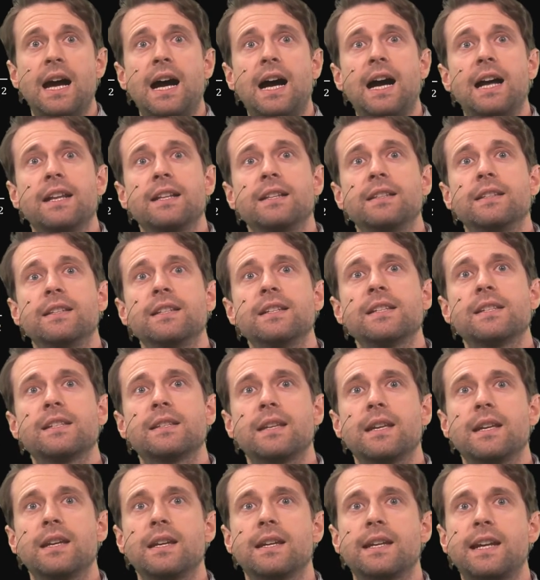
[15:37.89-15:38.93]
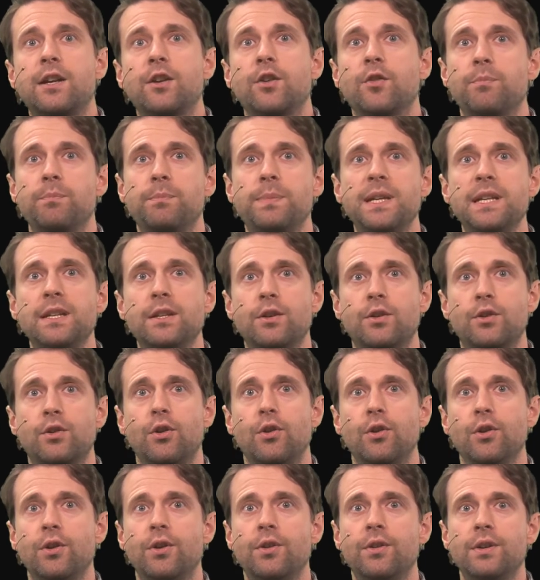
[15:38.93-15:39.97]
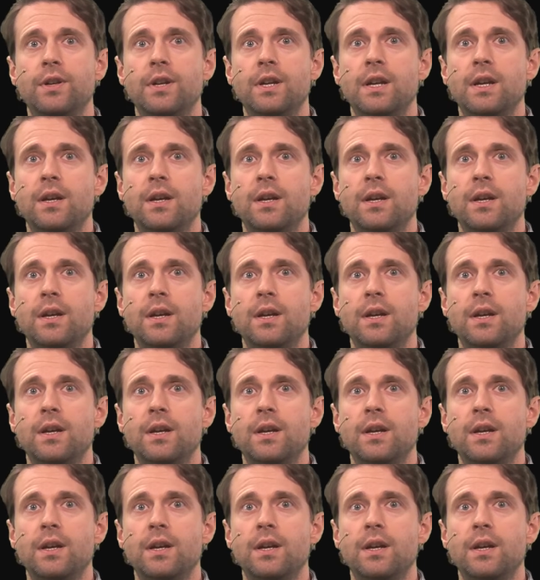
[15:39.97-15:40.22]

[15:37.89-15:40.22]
And in this kind of pink color,